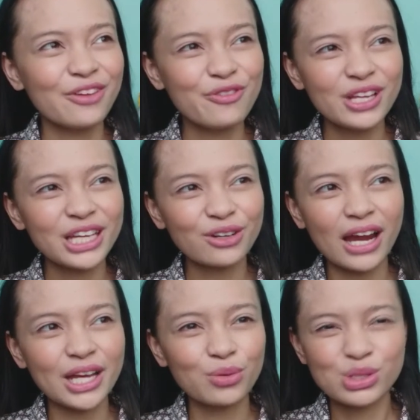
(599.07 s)
I feel like
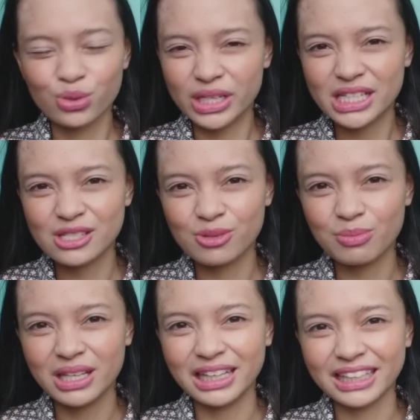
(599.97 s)
Raya was written to
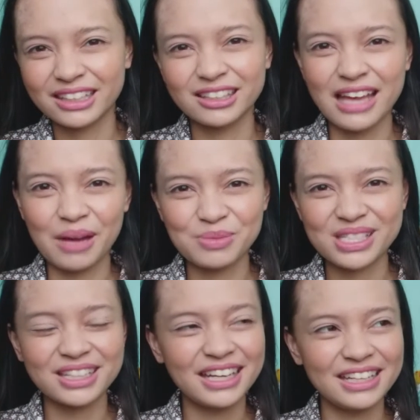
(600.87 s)
be like the
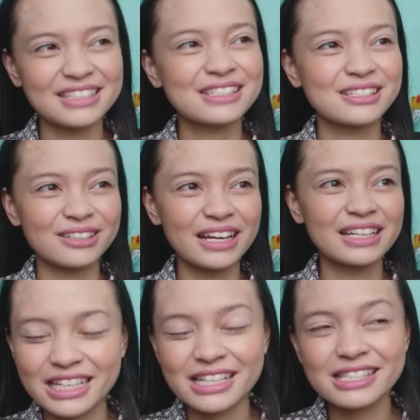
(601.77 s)
damsel in
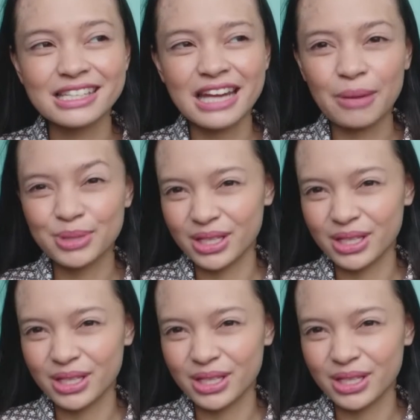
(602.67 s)
distress he's the damsel